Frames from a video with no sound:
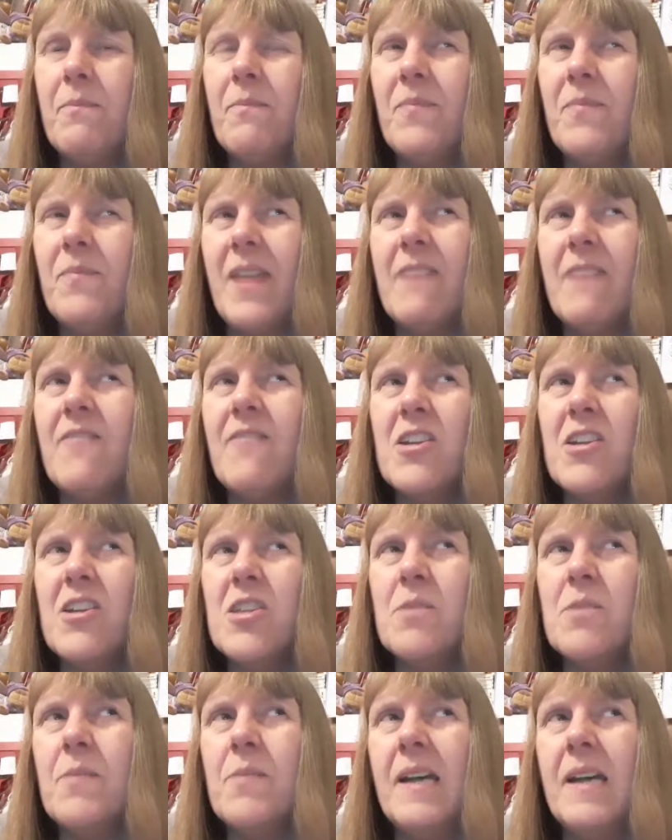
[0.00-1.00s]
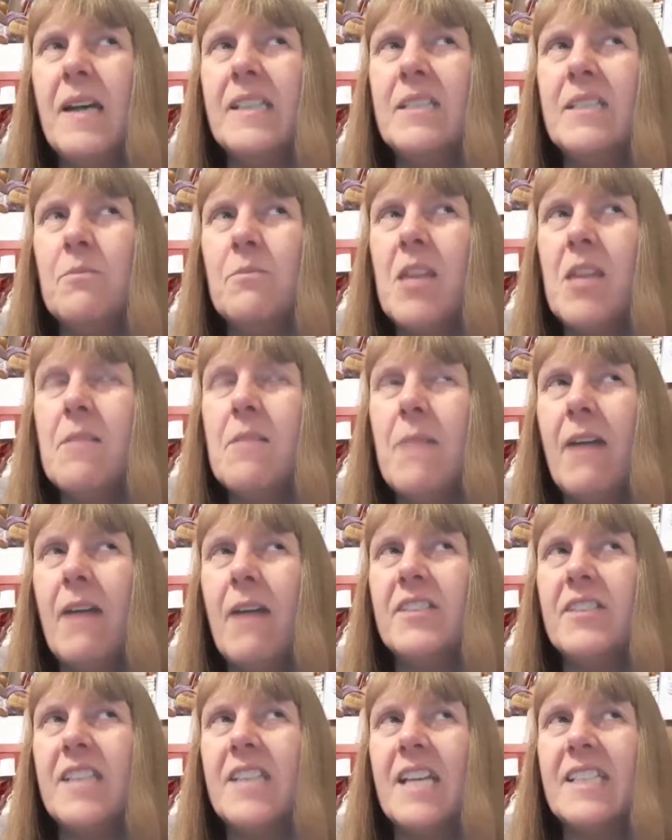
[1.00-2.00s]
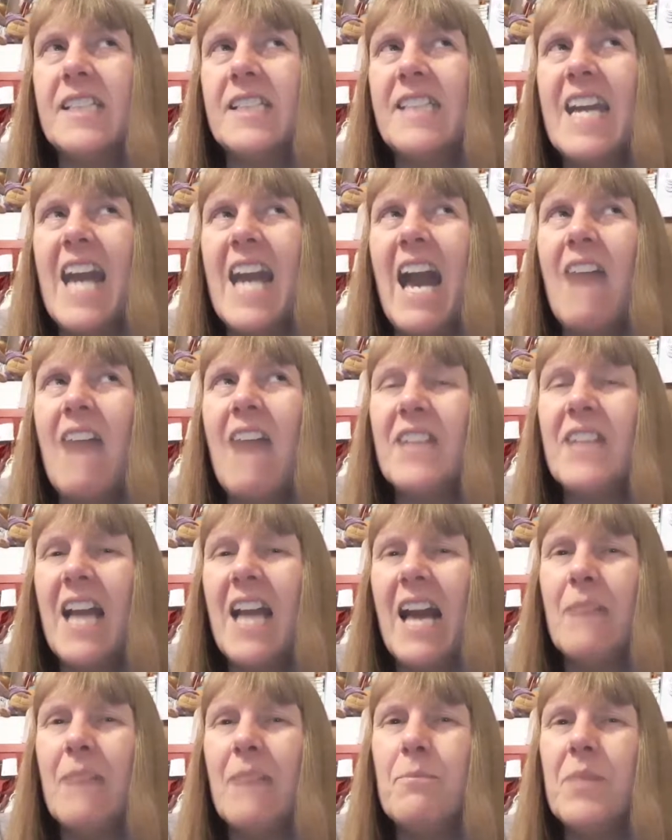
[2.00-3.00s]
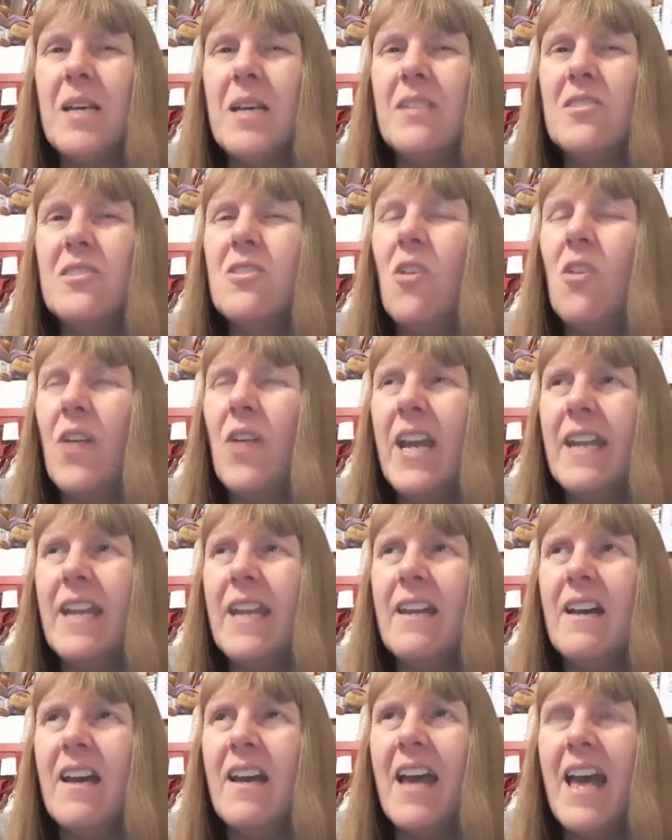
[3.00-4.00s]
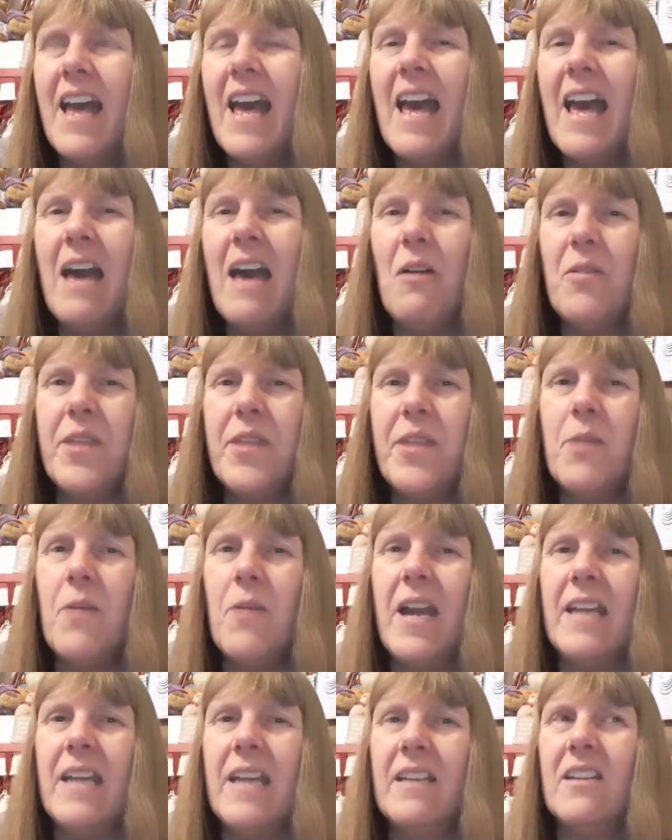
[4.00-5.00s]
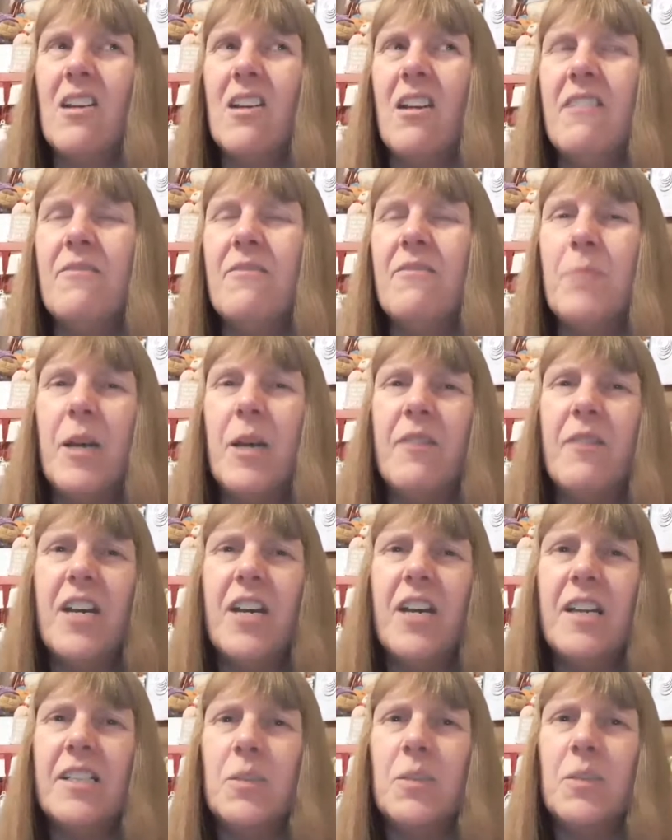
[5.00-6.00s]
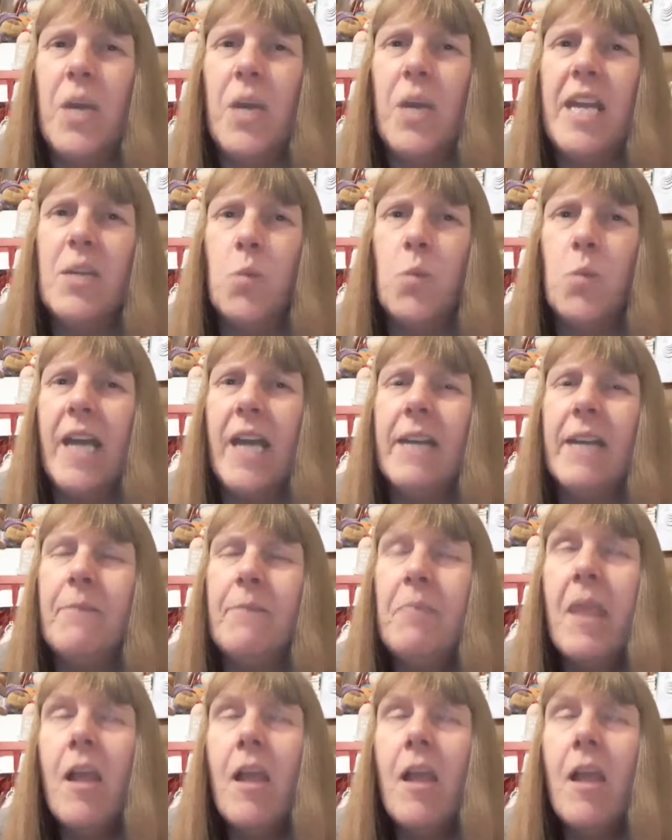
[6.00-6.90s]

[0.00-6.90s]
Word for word: they value the person by the amount of sex they haven't had, but not in a healthy way, in a kind of perverse, weird way.